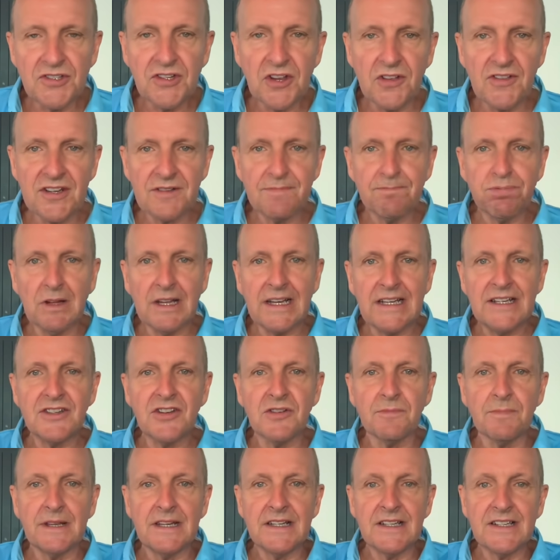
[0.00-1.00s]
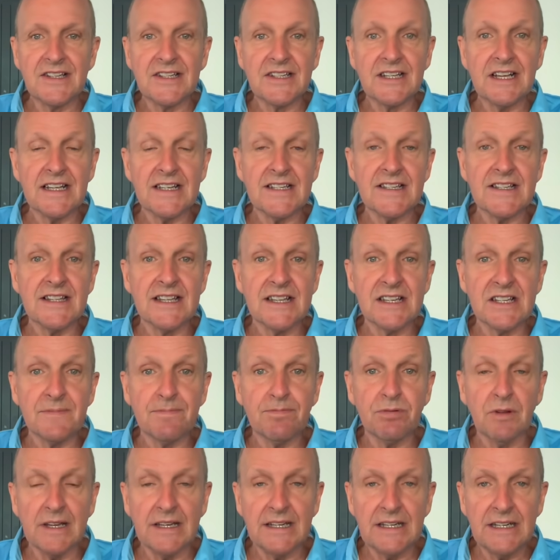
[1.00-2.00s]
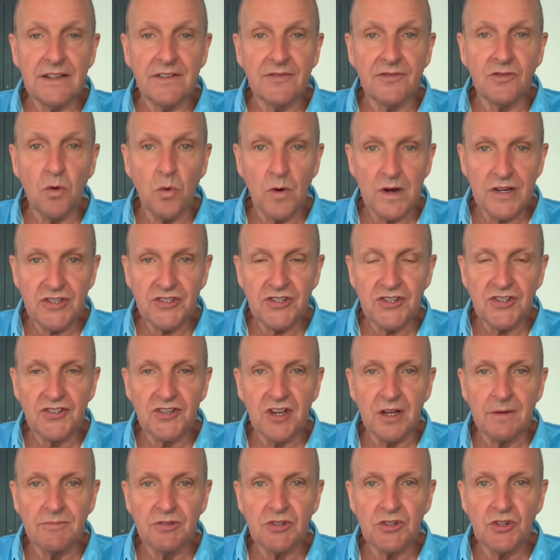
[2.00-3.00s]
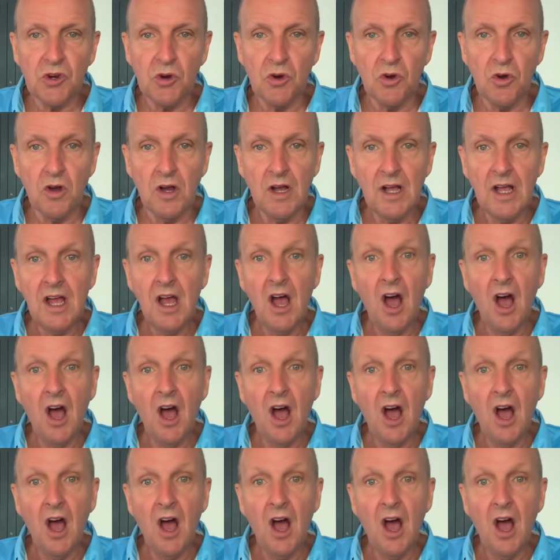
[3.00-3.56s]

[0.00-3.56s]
So there's plenty to be discussed. There's plenty of questions, I'm sure.